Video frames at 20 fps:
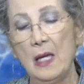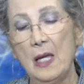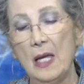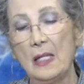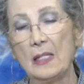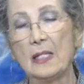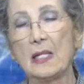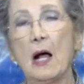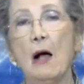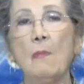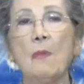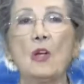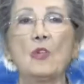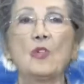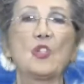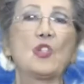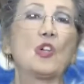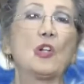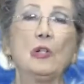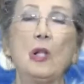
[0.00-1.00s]
It's
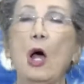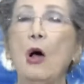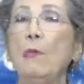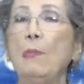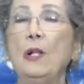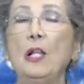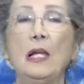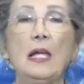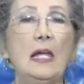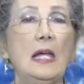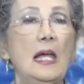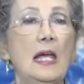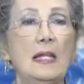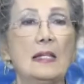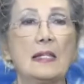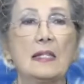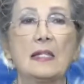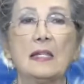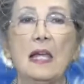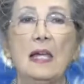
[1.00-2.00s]
almost globally,
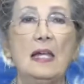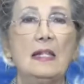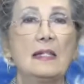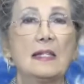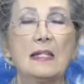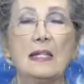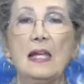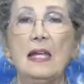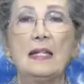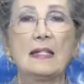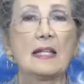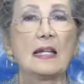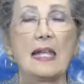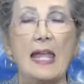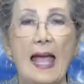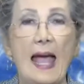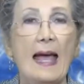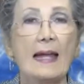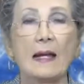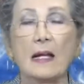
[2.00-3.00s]
it's a
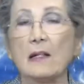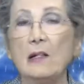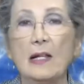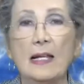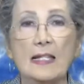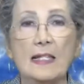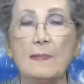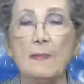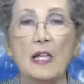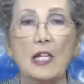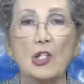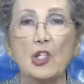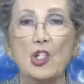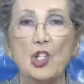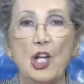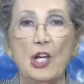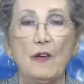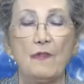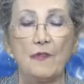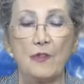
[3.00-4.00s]
cataclysmic
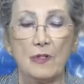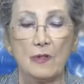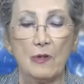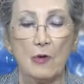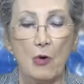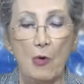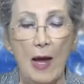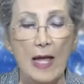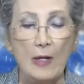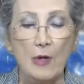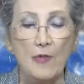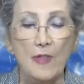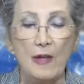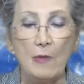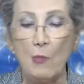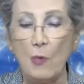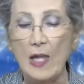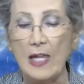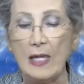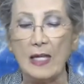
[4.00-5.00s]
shift, greater
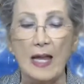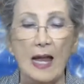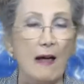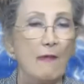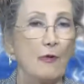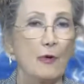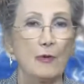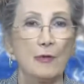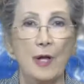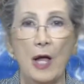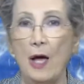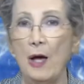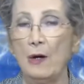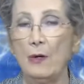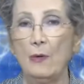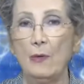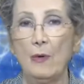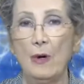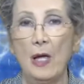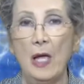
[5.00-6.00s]
than we could ever know.